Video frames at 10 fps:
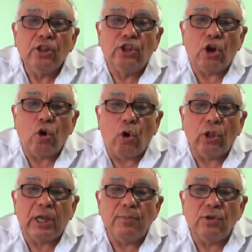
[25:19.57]
The
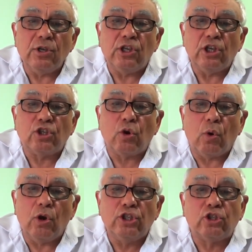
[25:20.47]
whole community is,
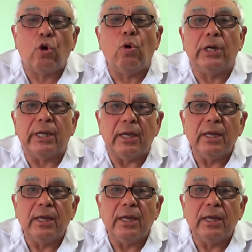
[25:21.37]
is holy,